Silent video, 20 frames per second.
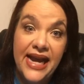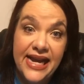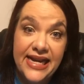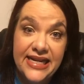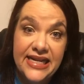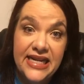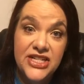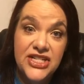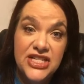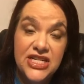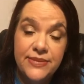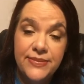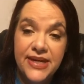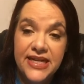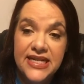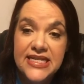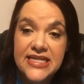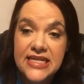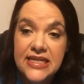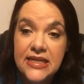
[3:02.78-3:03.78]
my ADHD
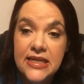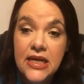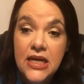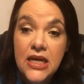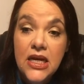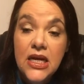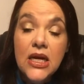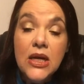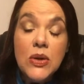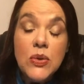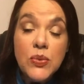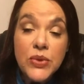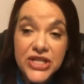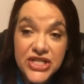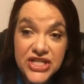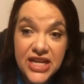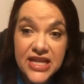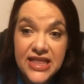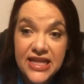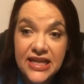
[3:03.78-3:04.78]
medicine, which